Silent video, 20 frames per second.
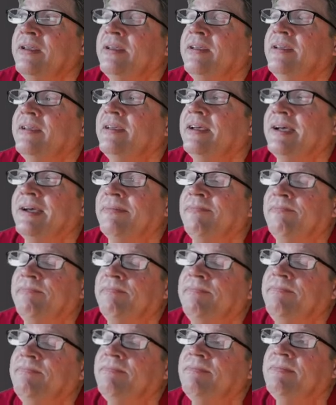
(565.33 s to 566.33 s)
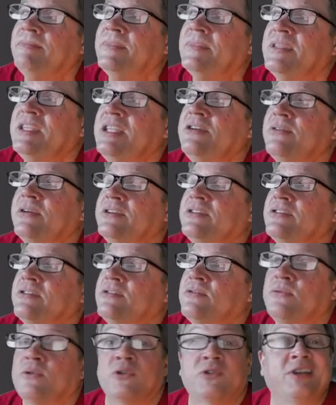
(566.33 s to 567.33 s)
um, decreases.
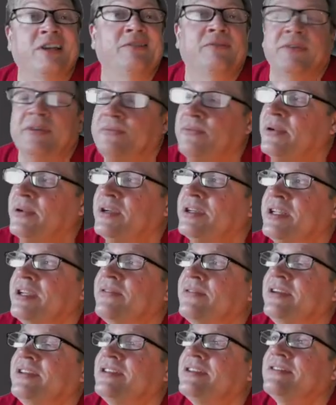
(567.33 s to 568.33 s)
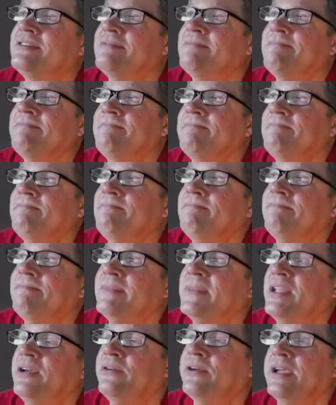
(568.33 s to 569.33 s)
Force of F one decreases.
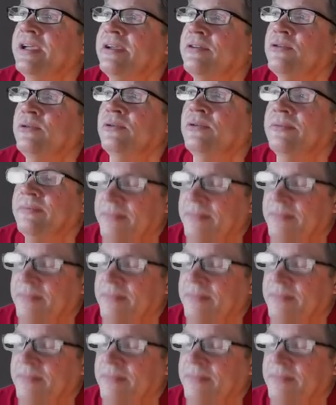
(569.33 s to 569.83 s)
Okay, cool.